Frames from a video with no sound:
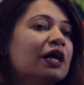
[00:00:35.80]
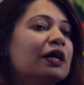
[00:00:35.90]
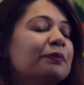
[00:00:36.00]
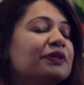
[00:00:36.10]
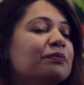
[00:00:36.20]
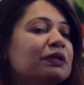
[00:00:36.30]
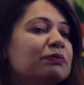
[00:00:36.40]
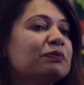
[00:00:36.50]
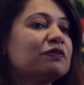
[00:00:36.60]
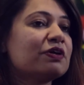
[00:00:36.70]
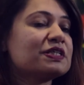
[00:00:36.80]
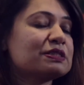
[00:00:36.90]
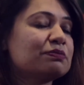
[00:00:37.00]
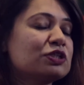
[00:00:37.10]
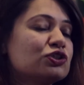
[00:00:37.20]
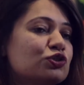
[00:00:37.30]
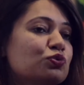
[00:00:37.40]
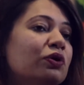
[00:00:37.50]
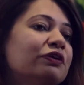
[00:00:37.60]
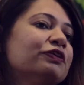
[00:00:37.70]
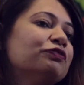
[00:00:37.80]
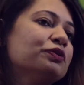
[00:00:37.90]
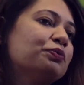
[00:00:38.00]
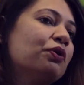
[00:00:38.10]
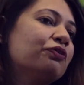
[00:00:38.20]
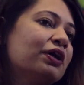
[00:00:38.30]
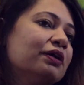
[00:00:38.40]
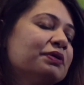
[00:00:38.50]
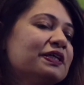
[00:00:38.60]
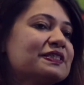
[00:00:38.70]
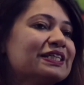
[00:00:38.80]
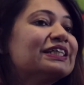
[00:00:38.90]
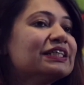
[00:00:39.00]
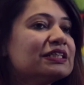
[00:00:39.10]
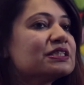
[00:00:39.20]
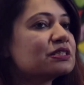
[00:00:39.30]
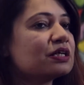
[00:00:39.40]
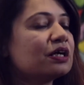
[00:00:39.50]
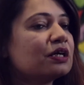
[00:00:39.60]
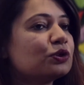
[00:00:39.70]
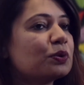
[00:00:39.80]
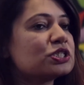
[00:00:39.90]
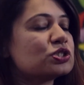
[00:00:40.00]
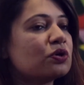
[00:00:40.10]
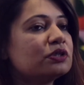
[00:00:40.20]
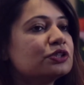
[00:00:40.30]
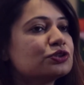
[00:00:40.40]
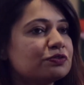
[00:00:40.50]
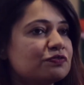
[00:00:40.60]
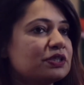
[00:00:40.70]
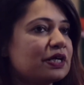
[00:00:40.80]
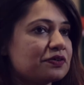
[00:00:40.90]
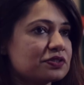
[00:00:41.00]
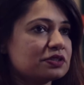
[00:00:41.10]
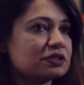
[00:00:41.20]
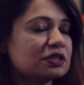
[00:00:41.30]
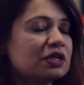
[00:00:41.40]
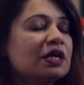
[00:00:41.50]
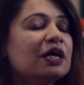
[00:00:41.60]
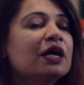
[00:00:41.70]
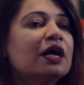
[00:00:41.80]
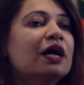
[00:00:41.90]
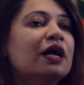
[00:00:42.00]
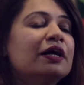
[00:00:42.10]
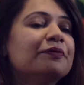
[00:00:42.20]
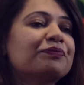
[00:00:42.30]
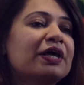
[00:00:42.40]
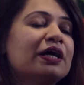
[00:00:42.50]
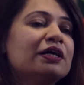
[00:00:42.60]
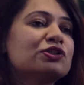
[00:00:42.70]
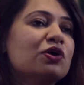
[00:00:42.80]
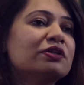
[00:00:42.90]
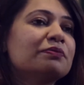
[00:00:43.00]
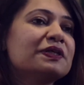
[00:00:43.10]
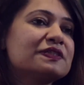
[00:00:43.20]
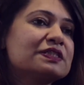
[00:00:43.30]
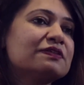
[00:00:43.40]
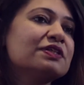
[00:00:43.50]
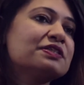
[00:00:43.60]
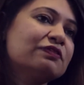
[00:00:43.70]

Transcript: Uh, but the minimum investment to qualify for the program is at least US uh, dollar to 50,000. Um, and on the basis of this